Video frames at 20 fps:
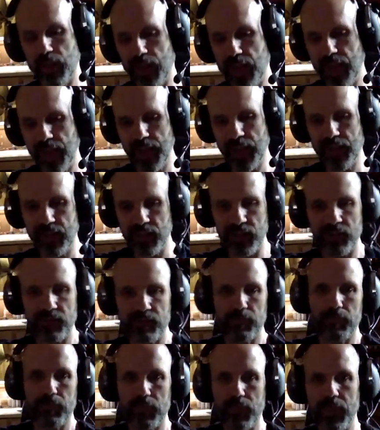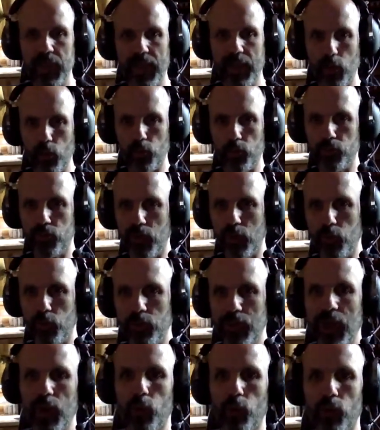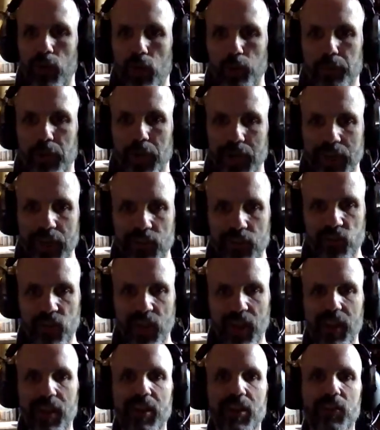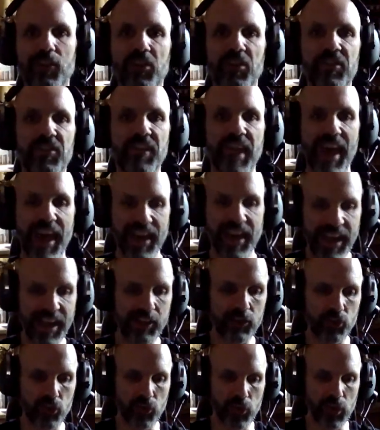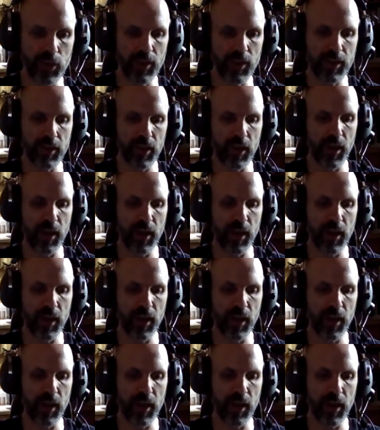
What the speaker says: And now. So now we're all buddies, and that actually